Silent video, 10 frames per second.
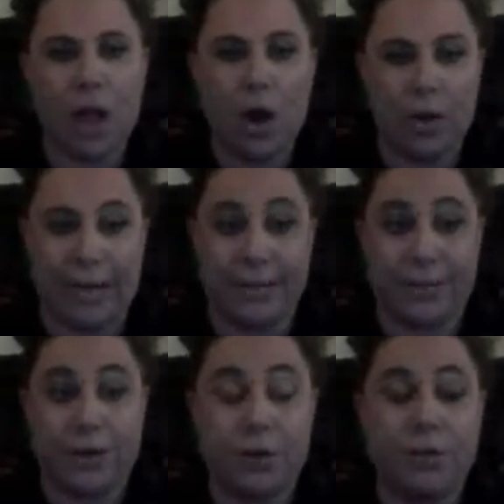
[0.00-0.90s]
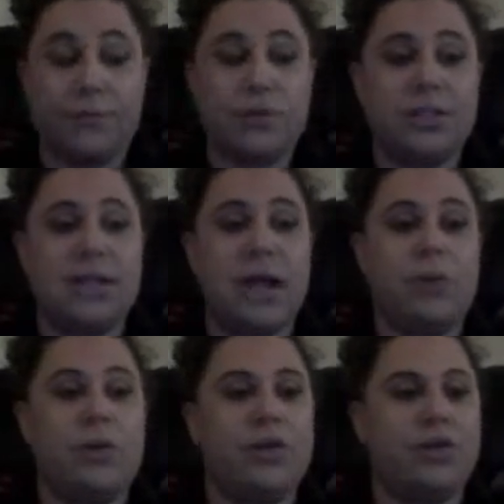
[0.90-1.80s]
Okay, so the first thing I
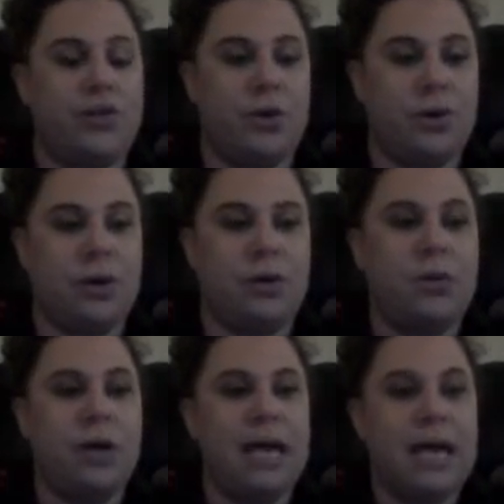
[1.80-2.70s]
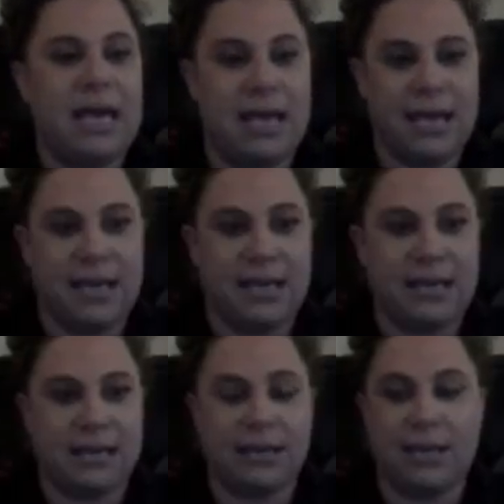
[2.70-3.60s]
want to show you
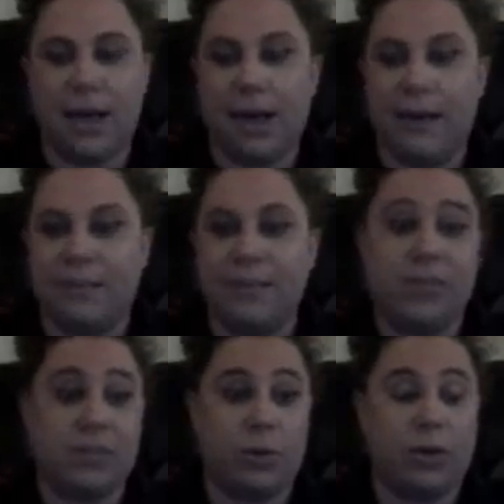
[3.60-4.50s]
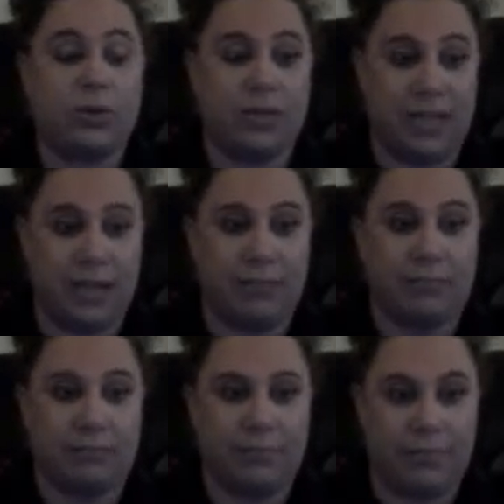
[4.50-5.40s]
is this is what you'll see
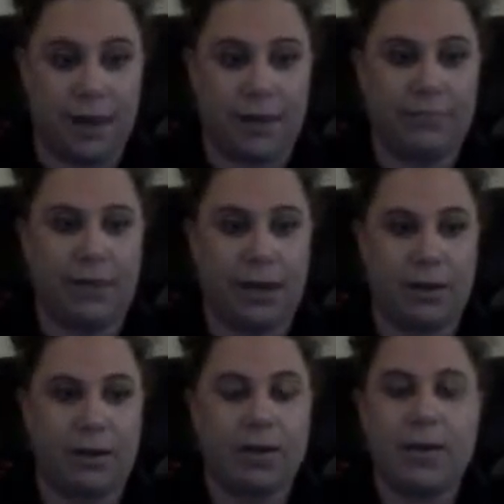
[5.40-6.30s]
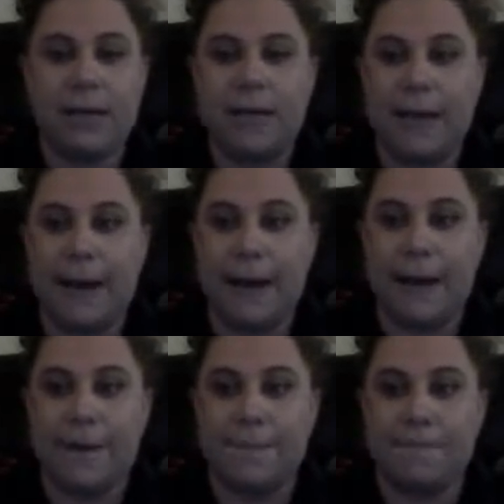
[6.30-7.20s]
right here.
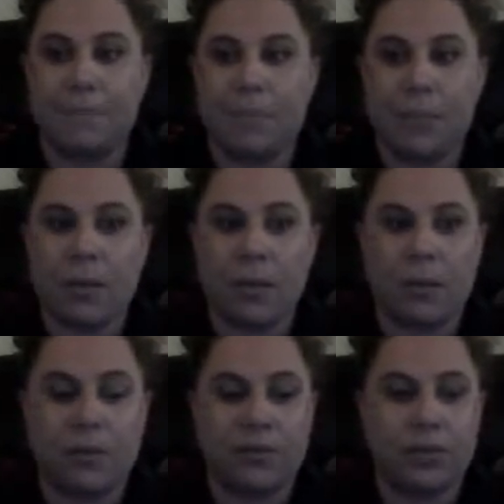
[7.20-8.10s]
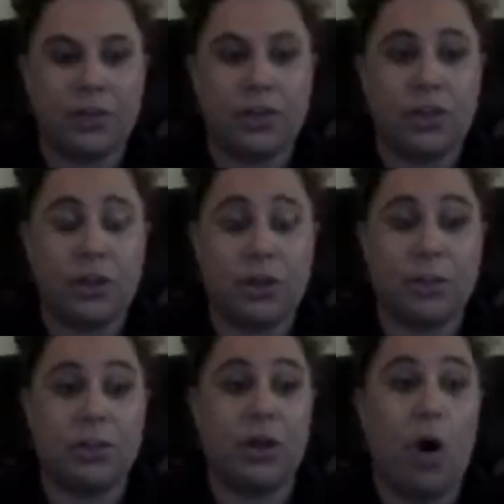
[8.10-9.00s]
Um, the first thing I want to show you
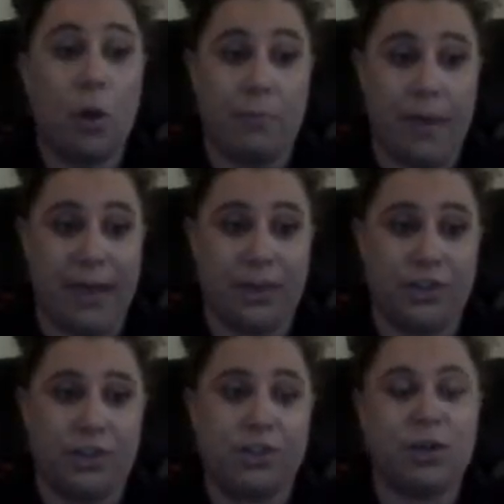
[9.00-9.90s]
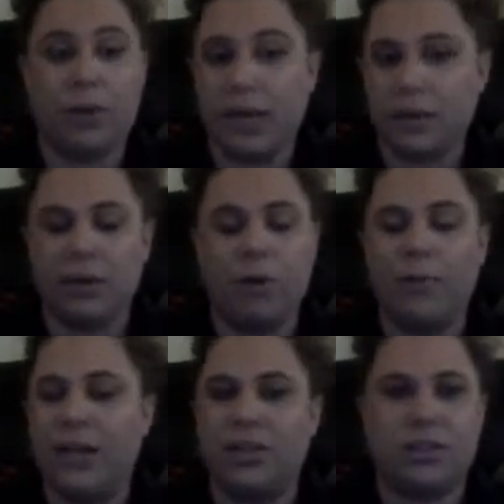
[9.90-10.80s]
is the home page. To locate the home
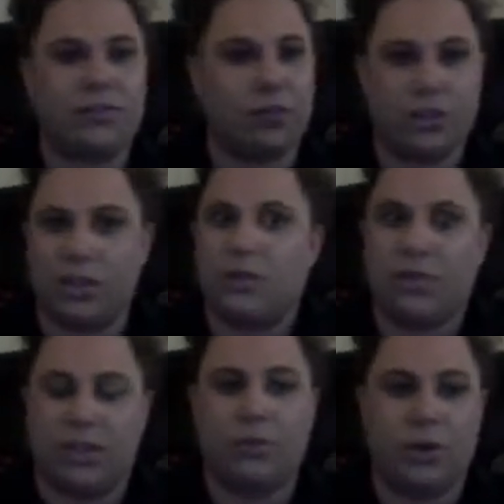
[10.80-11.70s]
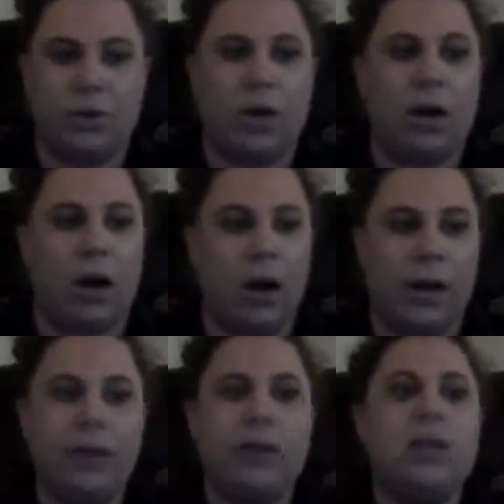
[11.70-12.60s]
page is the first thing you see when you log
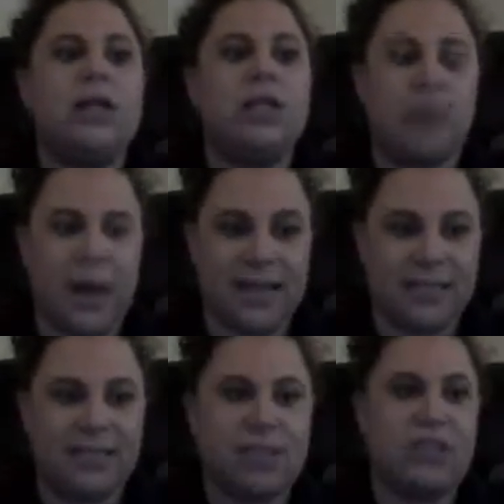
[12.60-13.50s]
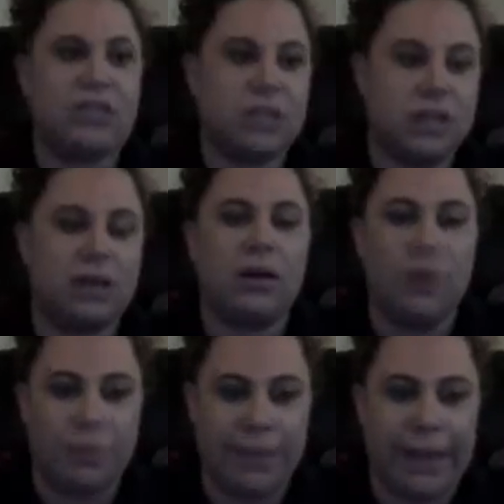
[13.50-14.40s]
on. To access it, you just click on
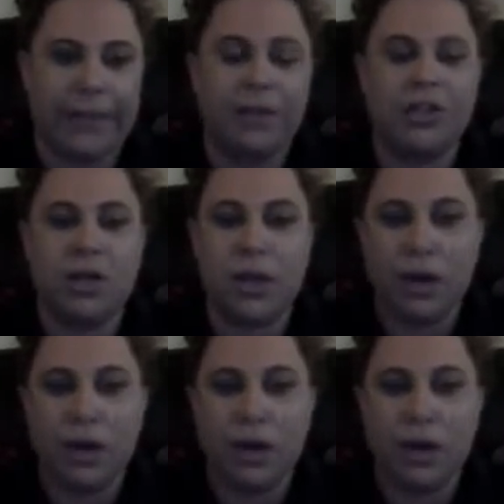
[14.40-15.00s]
home page.